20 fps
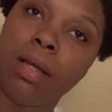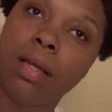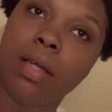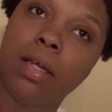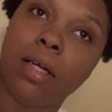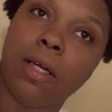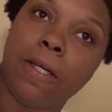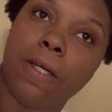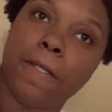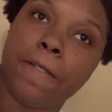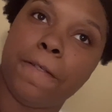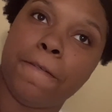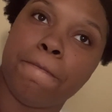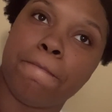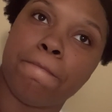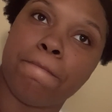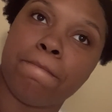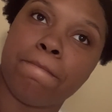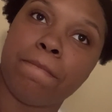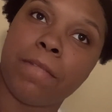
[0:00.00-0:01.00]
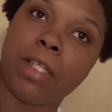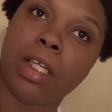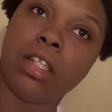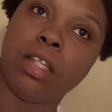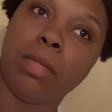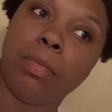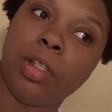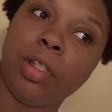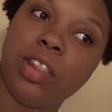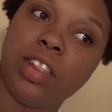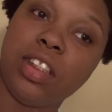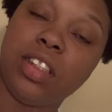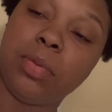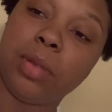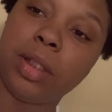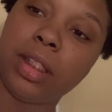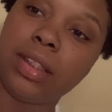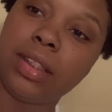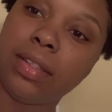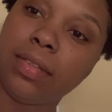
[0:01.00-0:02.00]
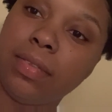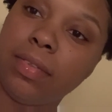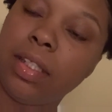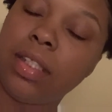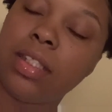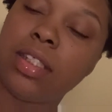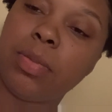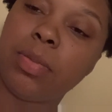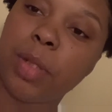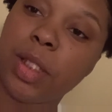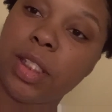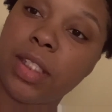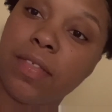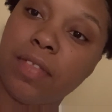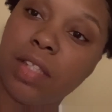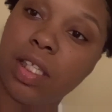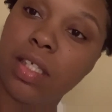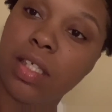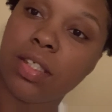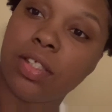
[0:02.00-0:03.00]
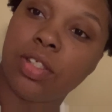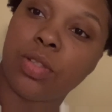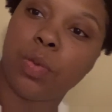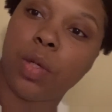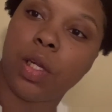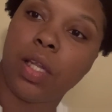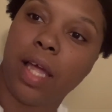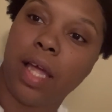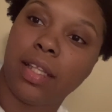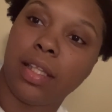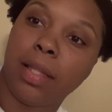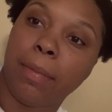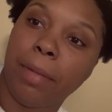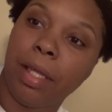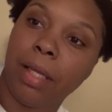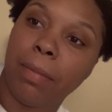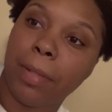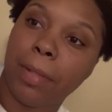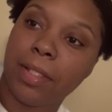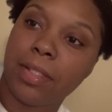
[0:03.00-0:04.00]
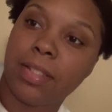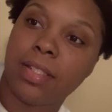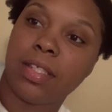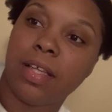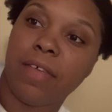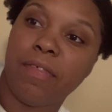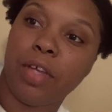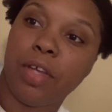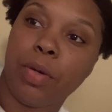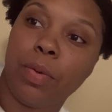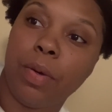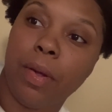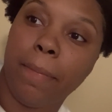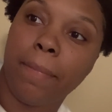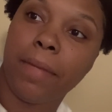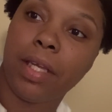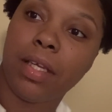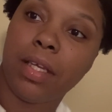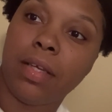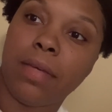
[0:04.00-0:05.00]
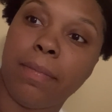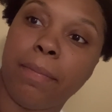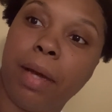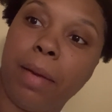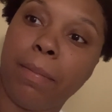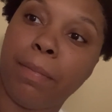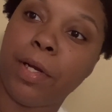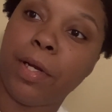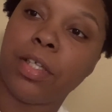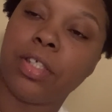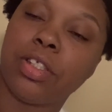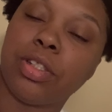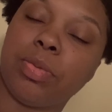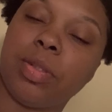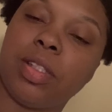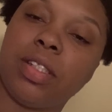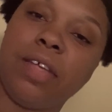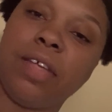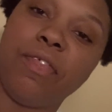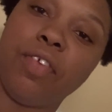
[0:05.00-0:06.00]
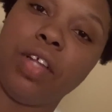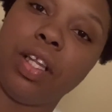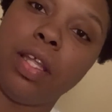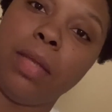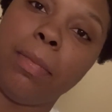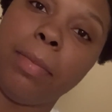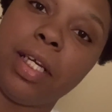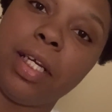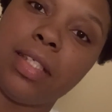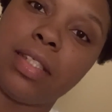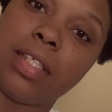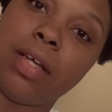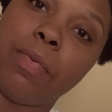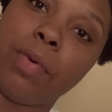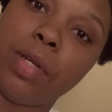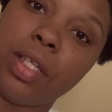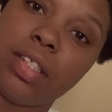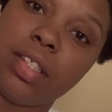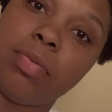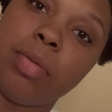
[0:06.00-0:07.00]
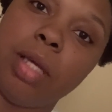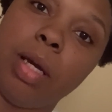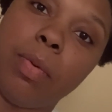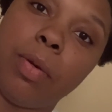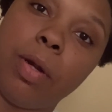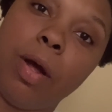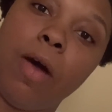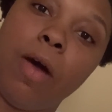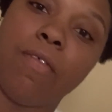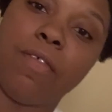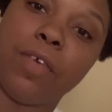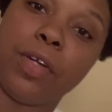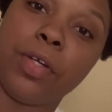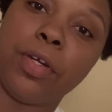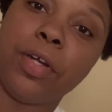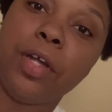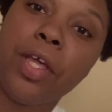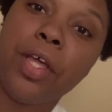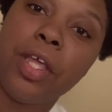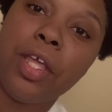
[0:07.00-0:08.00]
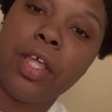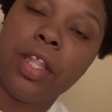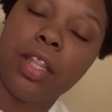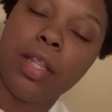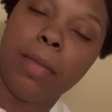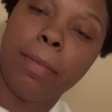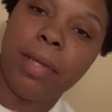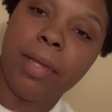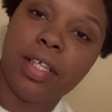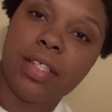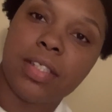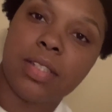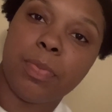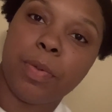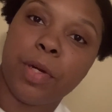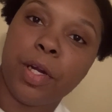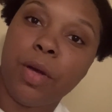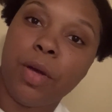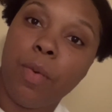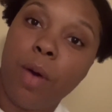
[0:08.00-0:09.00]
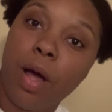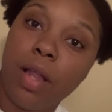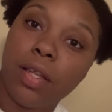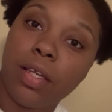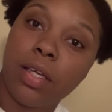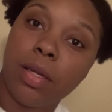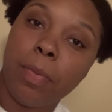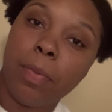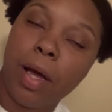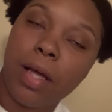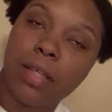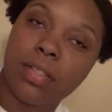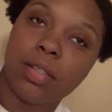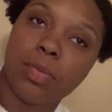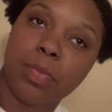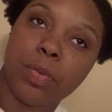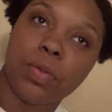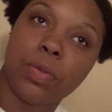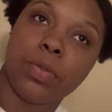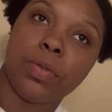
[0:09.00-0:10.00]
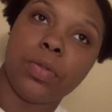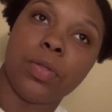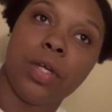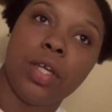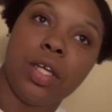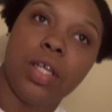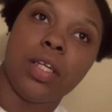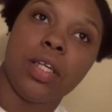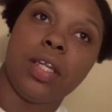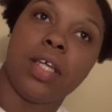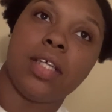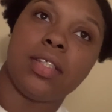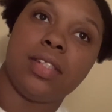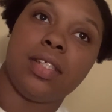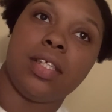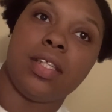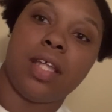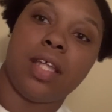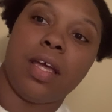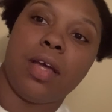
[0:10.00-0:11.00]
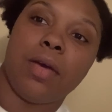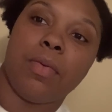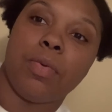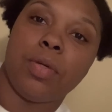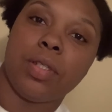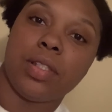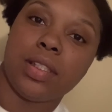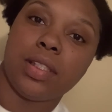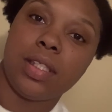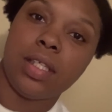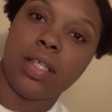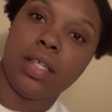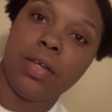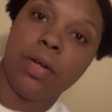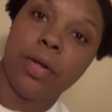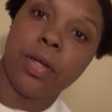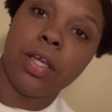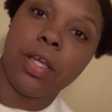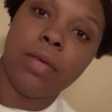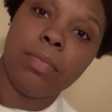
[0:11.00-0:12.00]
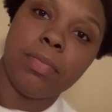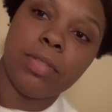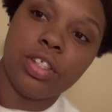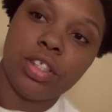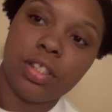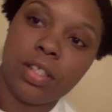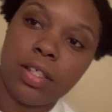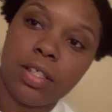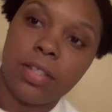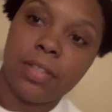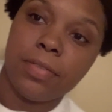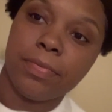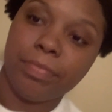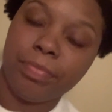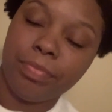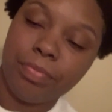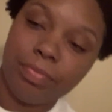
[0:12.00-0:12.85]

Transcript: The most expensive things were like the big pieces of equipment, my printer specifically, because I wanted to be able to offer the best print quality possible. Next to that was the Cricut machine.